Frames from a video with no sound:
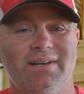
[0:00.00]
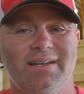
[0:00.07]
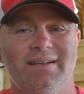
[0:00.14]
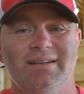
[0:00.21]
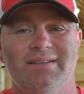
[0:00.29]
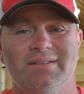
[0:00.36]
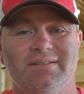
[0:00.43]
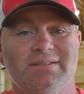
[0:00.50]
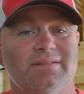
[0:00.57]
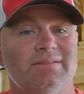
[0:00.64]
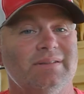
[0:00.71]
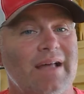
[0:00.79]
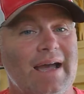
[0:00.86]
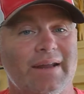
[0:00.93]
is
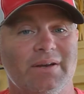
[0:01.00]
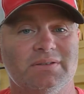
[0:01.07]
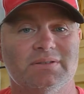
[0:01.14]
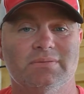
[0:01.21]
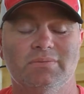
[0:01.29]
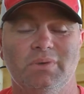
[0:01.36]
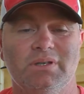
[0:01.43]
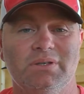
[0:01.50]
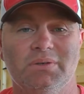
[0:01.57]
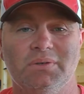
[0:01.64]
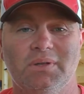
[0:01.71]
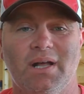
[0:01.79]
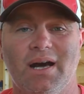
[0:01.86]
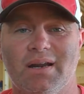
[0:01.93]
liners. We do
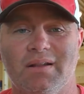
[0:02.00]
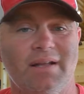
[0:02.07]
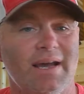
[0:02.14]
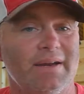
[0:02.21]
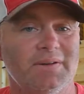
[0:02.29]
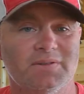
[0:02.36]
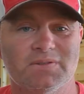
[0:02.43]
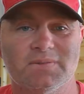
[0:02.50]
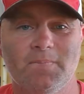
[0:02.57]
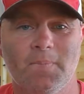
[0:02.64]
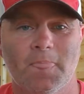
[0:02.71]
a lot of liners.